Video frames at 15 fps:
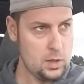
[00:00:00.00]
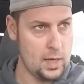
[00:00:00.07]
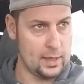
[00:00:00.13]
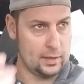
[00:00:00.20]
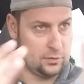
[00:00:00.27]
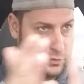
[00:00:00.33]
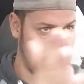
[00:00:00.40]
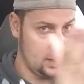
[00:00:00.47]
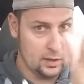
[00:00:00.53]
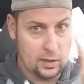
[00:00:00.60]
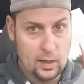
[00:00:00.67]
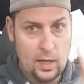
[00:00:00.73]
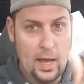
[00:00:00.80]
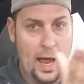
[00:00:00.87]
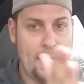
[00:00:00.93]
I can see
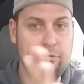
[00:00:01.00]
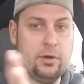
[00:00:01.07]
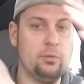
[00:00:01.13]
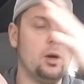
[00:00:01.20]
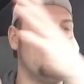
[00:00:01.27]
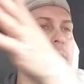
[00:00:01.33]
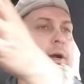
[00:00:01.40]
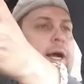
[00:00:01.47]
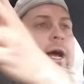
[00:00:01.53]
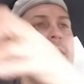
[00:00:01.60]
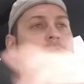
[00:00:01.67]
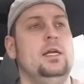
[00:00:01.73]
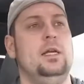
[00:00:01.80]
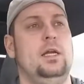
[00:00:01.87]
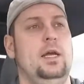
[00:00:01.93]
everywhere we're
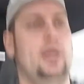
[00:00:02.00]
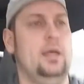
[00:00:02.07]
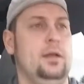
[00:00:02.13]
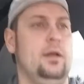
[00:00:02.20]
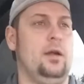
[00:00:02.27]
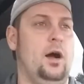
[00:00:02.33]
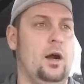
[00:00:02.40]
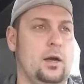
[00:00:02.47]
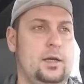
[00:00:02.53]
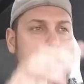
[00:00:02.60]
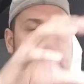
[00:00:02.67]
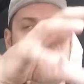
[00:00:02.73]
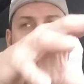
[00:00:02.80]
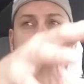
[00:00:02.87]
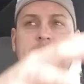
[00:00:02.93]
at and our
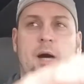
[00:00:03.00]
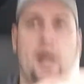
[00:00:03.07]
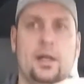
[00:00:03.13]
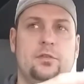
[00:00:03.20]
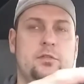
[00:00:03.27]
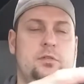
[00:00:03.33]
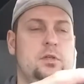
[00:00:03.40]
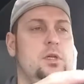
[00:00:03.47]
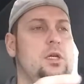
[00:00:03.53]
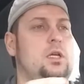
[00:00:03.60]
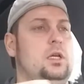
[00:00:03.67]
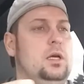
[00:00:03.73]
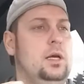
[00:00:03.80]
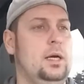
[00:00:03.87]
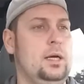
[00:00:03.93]
camp spots,
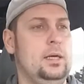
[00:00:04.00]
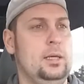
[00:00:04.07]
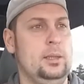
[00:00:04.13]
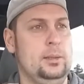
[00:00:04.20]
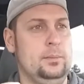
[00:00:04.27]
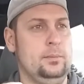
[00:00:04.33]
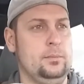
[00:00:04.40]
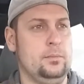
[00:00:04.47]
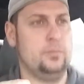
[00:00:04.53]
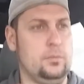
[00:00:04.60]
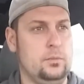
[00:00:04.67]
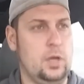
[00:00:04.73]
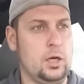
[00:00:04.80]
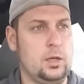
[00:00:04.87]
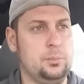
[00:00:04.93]

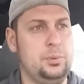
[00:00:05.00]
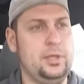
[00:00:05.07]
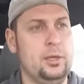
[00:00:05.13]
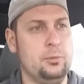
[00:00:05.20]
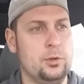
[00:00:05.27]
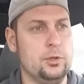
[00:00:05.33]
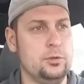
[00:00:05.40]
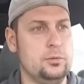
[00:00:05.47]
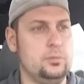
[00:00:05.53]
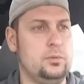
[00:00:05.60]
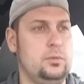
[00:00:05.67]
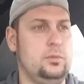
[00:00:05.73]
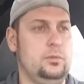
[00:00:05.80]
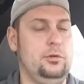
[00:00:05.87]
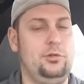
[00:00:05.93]
our complete route,
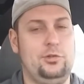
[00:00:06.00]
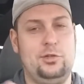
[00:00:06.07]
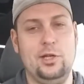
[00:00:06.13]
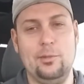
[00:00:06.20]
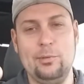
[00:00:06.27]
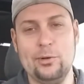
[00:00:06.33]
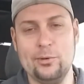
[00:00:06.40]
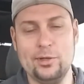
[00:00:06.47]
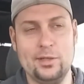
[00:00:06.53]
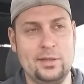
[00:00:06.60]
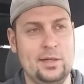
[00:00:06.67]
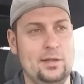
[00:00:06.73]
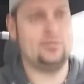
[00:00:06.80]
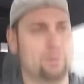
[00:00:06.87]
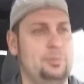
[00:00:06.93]
which is going to be
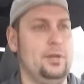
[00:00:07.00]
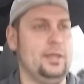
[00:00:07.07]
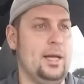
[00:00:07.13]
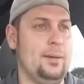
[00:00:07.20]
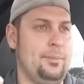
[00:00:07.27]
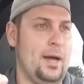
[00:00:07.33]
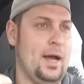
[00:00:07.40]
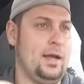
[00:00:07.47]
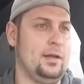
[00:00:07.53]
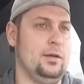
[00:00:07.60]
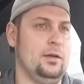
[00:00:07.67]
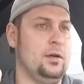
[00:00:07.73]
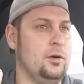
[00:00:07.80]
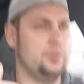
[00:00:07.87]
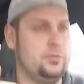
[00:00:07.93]
really neat to play that back
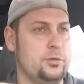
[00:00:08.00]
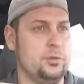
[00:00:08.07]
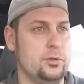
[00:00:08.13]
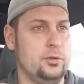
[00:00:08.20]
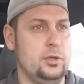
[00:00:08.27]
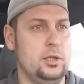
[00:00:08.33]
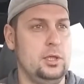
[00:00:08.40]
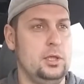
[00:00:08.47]
and to go through